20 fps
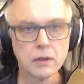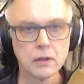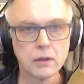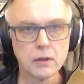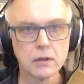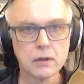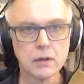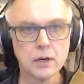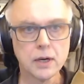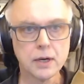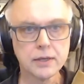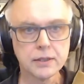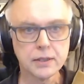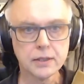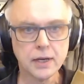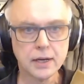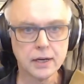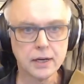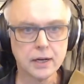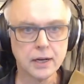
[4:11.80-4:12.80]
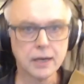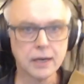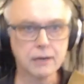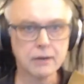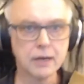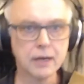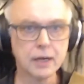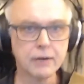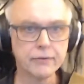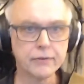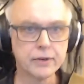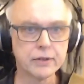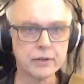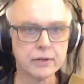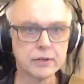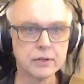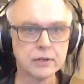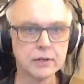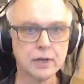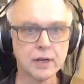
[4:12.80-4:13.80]
I started out having
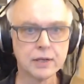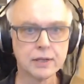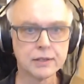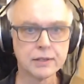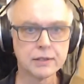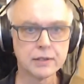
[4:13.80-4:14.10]
this as